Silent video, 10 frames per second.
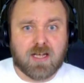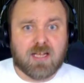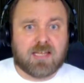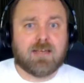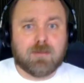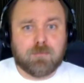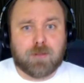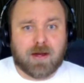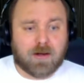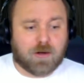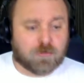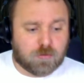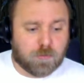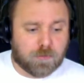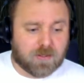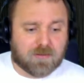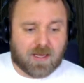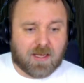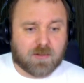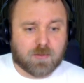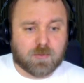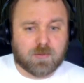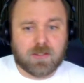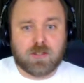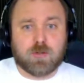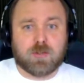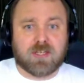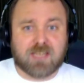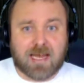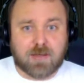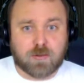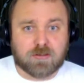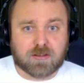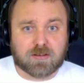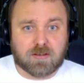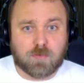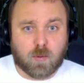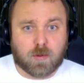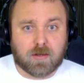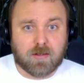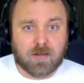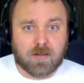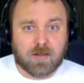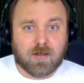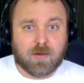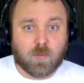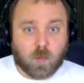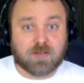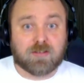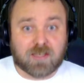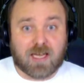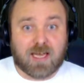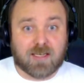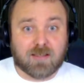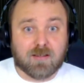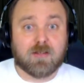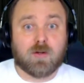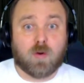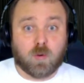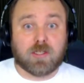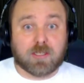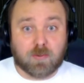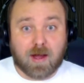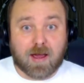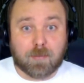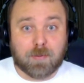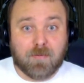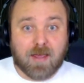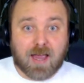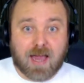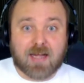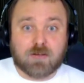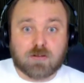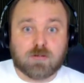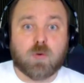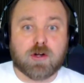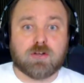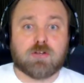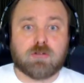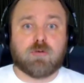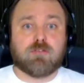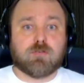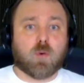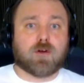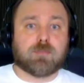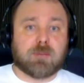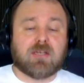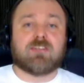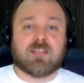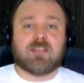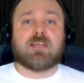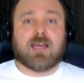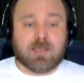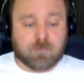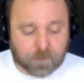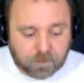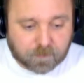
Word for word: Then compare a Super Nintendo to a Nintendo 64. Once again, holy crap. And then so on and so forth, because at the time,